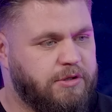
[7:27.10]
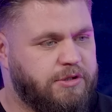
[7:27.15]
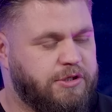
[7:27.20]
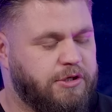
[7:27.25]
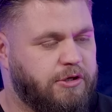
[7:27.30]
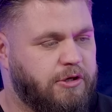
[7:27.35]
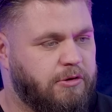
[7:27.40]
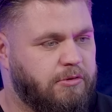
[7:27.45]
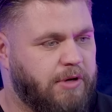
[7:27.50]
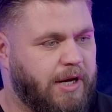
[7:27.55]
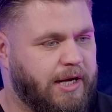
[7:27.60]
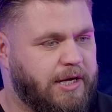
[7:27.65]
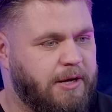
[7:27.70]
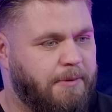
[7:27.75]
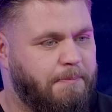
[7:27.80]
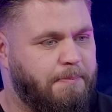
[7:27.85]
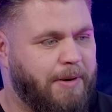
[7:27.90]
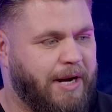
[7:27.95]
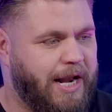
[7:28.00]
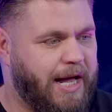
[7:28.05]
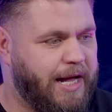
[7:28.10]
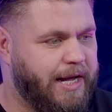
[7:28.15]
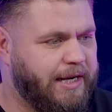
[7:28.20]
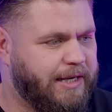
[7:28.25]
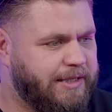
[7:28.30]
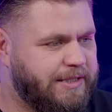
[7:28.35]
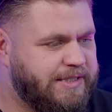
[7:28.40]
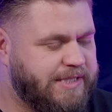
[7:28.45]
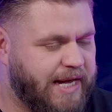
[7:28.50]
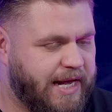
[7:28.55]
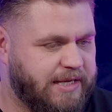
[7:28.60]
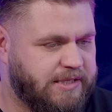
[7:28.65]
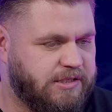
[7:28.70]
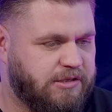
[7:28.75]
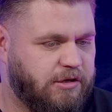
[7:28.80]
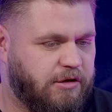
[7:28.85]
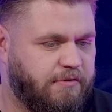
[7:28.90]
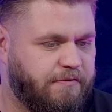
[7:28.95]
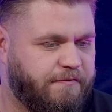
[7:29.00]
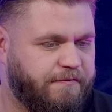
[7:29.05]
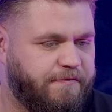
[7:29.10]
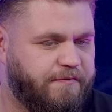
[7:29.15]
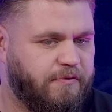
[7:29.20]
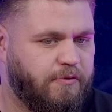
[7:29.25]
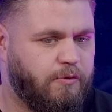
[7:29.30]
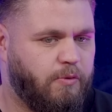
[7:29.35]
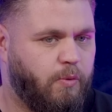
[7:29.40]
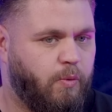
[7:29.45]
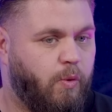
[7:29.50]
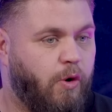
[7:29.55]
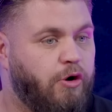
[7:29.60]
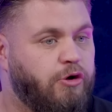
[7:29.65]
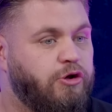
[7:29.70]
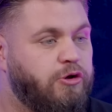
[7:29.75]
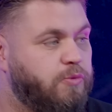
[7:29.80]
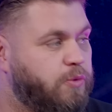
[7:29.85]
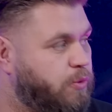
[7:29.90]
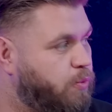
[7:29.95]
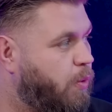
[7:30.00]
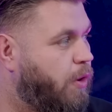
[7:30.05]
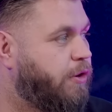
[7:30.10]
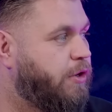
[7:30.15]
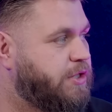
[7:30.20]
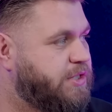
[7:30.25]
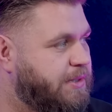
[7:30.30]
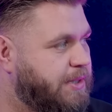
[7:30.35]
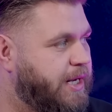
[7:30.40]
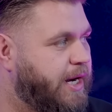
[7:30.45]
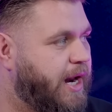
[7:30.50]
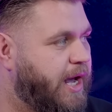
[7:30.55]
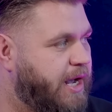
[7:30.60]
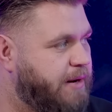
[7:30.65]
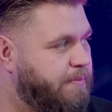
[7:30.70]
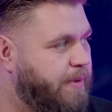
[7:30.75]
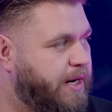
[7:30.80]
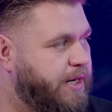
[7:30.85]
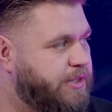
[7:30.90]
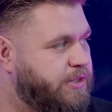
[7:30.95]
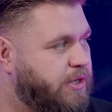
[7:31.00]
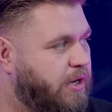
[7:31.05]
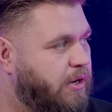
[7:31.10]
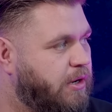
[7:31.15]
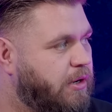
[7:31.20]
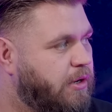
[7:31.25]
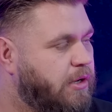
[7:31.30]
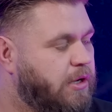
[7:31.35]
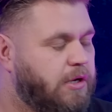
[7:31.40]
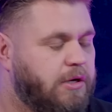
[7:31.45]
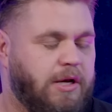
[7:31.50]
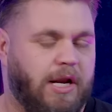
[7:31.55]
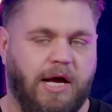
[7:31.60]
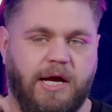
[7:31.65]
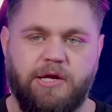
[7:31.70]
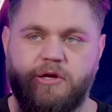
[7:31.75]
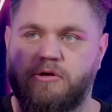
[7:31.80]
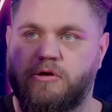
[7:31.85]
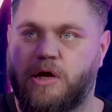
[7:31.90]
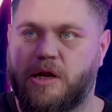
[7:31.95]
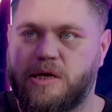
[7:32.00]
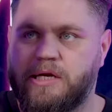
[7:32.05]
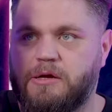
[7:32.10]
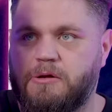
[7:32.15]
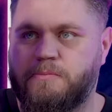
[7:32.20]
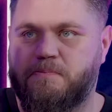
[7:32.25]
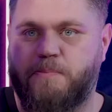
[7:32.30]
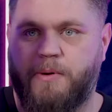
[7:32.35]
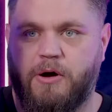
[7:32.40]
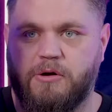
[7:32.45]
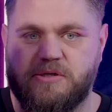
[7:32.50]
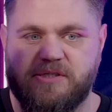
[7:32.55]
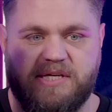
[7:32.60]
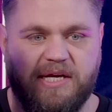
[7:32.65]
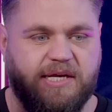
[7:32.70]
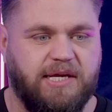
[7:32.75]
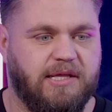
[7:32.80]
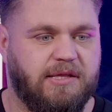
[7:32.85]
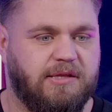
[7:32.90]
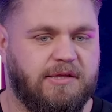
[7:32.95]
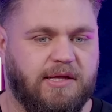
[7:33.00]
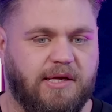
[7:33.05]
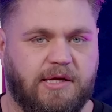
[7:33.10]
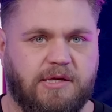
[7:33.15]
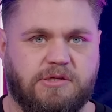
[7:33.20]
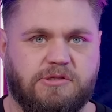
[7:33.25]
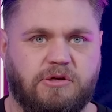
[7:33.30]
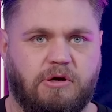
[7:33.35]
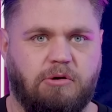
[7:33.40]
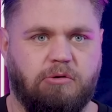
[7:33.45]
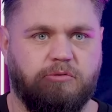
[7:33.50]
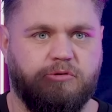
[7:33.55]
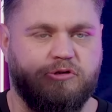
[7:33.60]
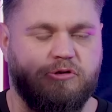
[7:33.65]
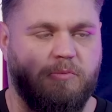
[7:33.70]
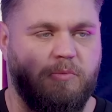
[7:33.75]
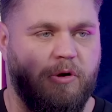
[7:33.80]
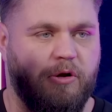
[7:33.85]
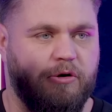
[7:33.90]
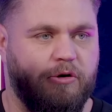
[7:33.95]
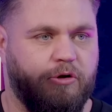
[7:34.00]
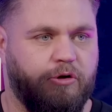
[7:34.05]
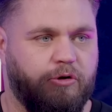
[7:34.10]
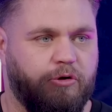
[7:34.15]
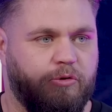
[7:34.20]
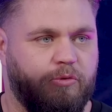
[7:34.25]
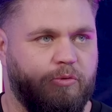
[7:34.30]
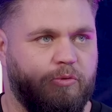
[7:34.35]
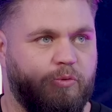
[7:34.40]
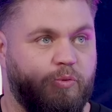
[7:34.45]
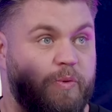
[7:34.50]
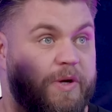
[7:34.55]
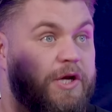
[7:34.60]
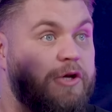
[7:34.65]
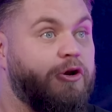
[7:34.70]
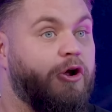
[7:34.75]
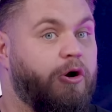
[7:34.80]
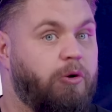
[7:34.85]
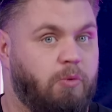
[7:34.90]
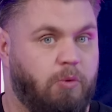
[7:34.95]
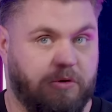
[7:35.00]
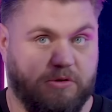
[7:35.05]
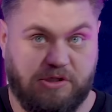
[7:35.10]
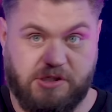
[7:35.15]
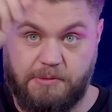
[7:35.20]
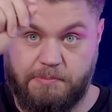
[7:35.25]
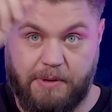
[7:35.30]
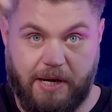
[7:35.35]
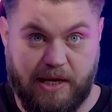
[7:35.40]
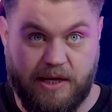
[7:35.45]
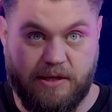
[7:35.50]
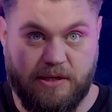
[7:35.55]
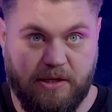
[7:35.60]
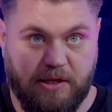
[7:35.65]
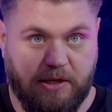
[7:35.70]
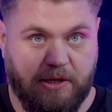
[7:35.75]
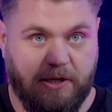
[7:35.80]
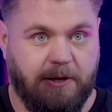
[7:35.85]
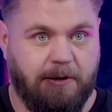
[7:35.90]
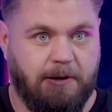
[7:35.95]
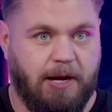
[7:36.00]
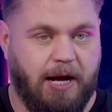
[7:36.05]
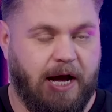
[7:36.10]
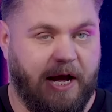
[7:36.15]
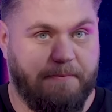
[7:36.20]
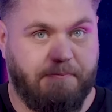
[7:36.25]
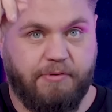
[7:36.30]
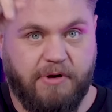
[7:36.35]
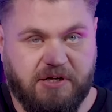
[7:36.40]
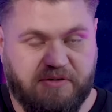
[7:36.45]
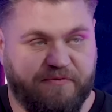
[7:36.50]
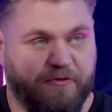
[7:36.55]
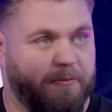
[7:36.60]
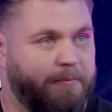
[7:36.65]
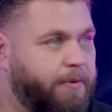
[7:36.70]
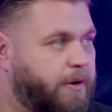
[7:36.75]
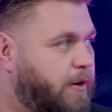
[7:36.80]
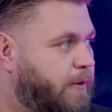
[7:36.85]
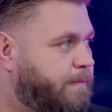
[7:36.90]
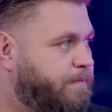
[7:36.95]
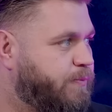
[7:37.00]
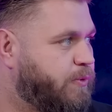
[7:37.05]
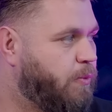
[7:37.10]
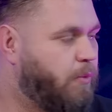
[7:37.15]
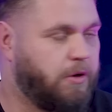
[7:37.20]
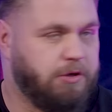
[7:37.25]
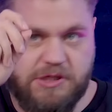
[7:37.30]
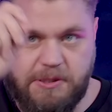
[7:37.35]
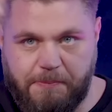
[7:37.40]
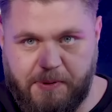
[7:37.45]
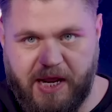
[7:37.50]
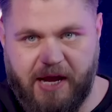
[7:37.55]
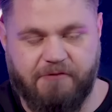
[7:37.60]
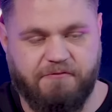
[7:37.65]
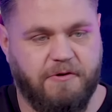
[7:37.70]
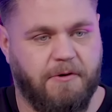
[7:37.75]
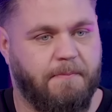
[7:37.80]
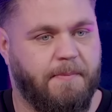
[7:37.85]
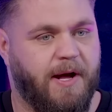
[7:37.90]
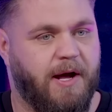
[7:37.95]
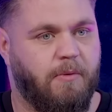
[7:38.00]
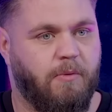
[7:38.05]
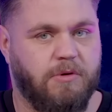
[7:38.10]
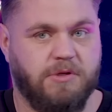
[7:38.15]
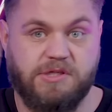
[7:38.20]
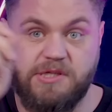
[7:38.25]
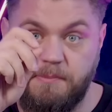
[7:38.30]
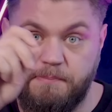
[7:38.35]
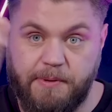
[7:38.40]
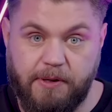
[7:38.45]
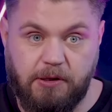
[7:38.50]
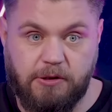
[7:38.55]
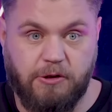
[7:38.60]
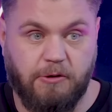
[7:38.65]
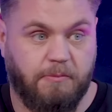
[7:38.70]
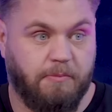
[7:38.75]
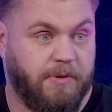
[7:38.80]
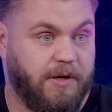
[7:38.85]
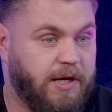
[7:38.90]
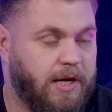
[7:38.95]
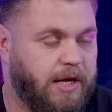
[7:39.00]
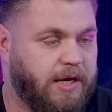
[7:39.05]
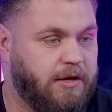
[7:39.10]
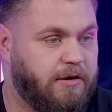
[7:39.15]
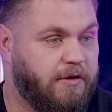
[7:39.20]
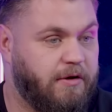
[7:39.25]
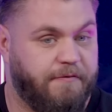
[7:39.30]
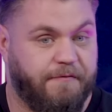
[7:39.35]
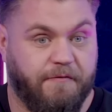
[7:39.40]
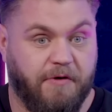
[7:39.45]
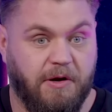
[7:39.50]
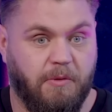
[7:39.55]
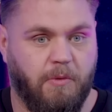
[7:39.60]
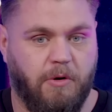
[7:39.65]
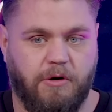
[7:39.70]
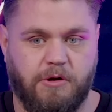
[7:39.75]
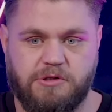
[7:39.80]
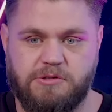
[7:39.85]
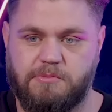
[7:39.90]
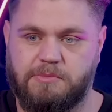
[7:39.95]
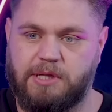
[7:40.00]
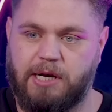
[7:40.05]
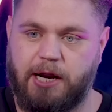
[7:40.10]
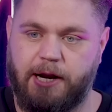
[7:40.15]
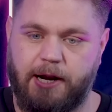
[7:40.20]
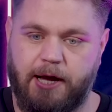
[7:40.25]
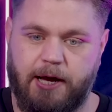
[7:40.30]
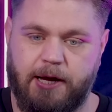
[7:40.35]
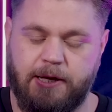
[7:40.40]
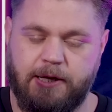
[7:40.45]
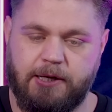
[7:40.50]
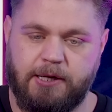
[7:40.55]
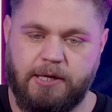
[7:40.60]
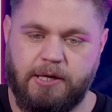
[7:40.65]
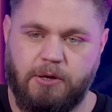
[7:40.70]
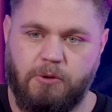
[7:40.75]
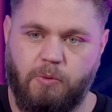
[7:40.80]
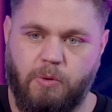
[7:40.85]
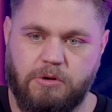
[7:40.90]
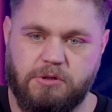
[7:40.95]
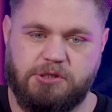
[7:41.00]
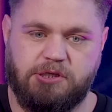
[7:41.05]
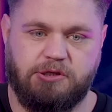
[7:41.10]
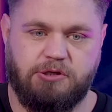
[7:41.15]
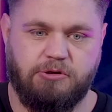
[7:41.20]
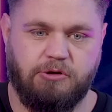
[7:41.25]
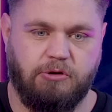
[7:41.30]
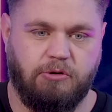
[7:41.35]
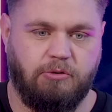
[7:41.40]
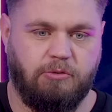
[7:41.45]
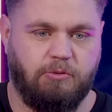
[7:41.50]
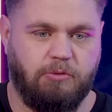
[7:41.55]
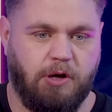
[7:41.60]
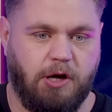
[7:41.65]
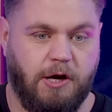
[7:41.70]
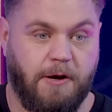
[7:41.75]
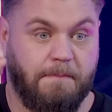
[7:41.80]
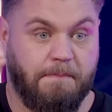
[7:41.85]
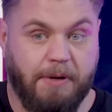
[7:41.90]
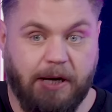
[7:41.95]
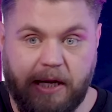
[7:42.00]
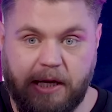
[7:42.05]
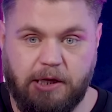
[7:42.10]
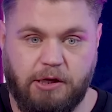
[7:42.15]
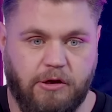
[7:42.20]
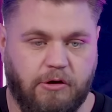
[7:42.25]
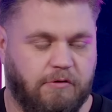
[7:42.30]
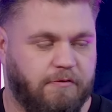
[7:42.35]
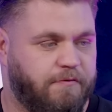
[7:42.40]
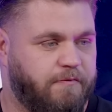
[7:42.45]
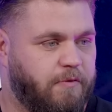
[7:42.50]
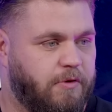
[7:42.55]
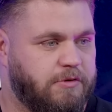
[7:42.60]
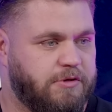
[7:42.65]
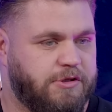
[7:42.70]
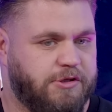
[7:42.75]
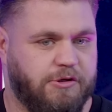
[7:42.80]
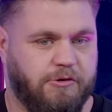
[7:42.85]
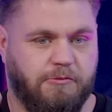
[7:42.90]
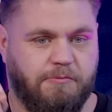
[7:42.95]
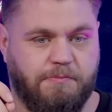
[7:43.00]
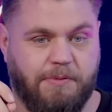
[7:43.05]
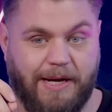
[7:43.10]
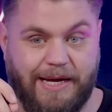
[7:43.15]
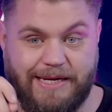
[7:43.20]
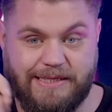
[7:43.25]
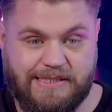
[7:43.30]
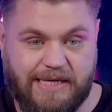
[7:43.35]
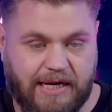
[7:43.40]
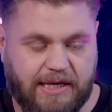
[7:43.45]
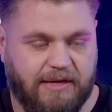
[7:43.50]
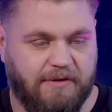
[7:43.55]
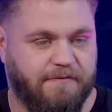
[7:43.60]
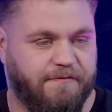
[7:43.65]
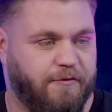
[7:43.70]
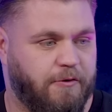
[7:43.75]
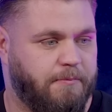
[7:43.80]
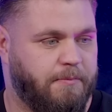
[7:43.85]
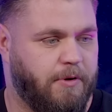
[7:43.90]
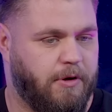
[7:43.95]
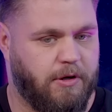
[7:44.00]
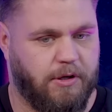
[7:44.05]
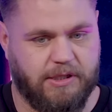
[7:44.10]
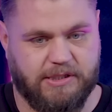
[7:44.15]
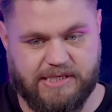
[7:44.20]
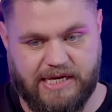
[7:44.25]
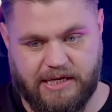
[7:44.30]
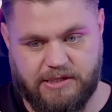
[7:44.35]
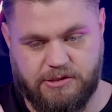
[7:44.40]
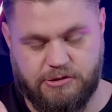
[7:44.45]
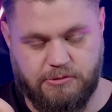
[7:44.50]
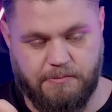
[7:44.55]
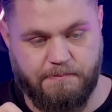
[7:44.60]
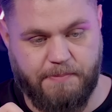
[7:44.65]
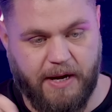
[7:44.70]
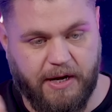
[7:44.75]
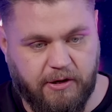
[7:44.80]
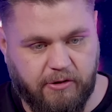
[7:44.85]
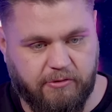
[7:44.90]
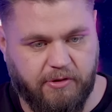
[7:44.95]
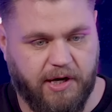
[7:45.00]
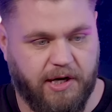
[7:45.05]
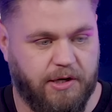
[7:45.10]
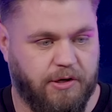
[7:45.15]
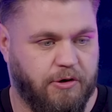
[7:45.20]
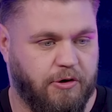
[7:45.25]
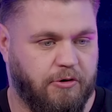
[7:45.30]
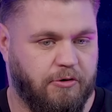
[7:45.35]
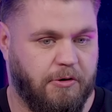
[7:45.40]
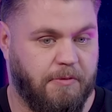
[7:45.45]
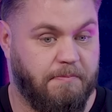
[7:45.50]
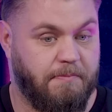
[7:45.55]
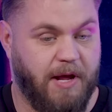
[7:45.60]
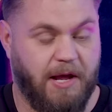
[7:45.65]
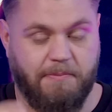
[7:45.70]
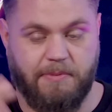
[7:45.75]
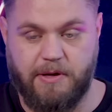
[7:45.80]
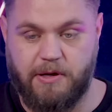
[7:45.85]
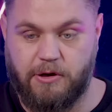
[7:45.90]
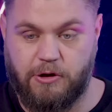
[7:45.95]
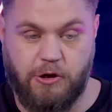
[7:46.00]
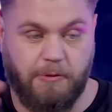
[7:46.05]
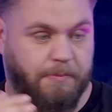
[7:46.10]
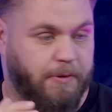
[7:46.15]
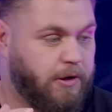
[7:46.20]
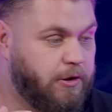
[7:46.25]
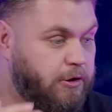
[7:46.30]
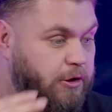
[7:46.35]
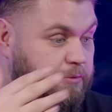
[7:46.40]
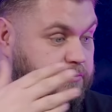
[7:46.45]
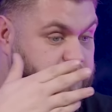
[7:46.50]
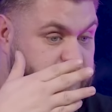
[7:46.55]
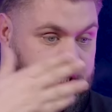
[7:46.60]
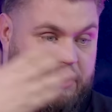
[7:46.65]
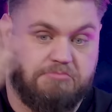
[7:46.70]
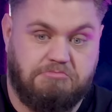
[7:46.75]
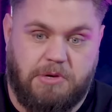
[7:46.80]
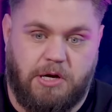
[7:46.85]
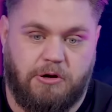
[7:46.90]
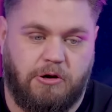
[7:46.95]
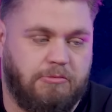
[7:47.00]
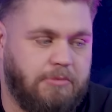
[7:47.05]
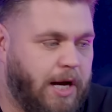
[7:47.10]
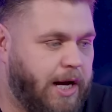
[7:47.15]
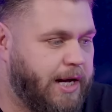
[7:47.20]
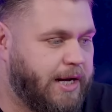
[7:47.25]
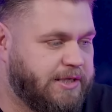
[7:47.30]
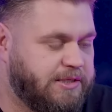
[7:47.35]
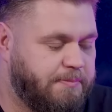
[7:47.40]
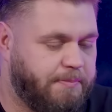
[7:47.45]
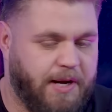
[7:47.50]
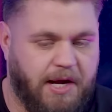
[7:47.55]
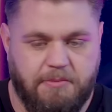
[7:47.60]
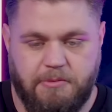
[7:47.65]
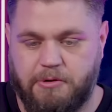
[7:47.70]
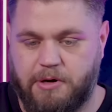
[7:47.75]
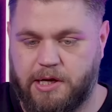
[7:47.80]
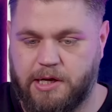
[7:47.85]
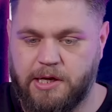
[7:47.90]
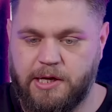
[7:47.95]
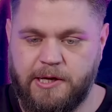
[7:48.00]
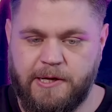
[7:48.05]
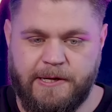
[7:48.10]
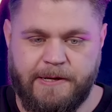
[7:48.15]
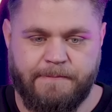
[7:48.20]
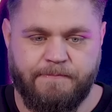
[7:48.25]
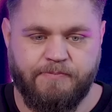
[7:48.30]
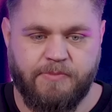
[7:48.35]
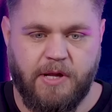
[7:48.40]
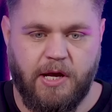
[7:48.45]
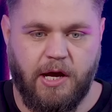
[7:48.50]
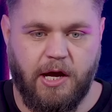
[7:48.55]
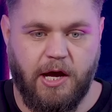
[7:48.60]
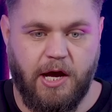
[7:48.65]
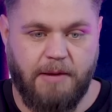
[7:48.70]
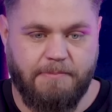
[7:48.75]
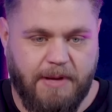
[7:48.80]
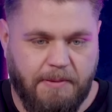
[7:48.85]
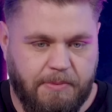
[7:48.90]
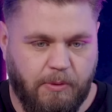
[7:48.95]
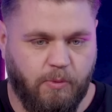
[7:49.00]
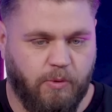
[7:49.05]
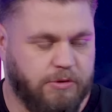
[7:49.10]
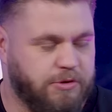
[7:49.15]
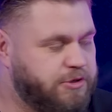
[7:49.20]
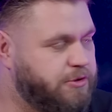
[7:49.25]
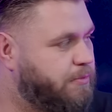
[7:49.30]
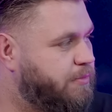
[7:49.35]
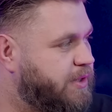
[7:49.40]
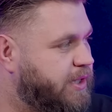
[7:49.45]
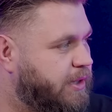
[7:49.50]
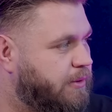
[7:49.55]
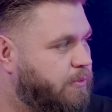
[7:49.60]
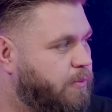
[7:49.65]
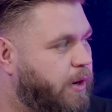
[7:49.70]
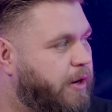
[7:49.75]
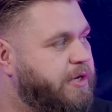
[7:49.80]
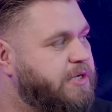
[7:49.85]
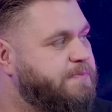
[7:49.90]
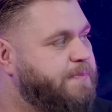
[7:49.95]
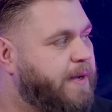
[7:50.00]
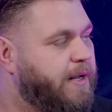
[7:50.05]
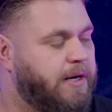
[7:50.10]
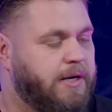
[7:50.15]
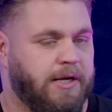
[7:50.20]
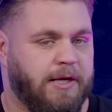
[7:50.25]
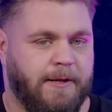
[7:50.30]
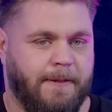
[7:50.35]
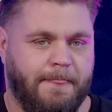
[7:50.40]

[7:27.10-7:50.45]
to do like a blind test of what you would want as a United manager, like you're a little box ticking thing. So someone who we know wants to play high press football, wants to play out from the back, wants to build up in like a, free one or something like that, wants to uh, play youth, wants to play attacking football, has had some pedigree in Europe, maybe at a couple of clubs like, I know, Ajax and Bayern Munich, uh, and maybe won something where he's been.